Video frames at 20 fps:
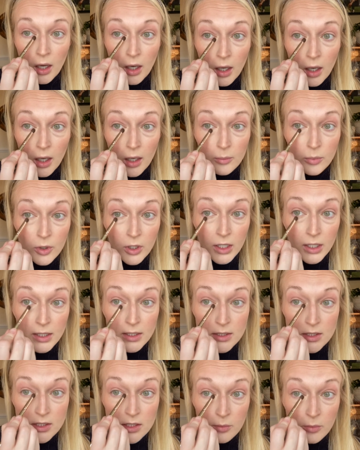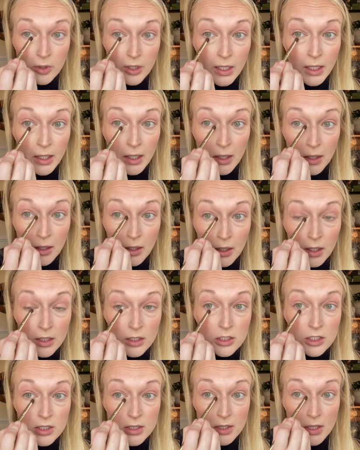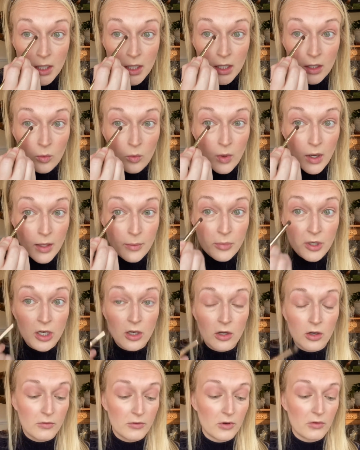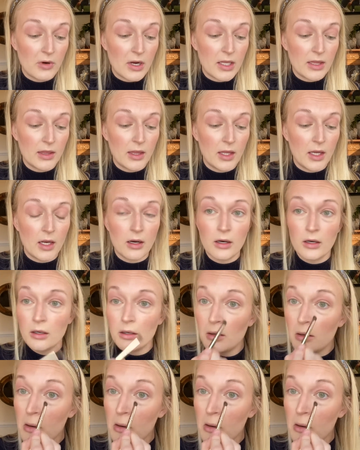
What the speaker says: and put it in Sabrina and just kind of wipe it over right there.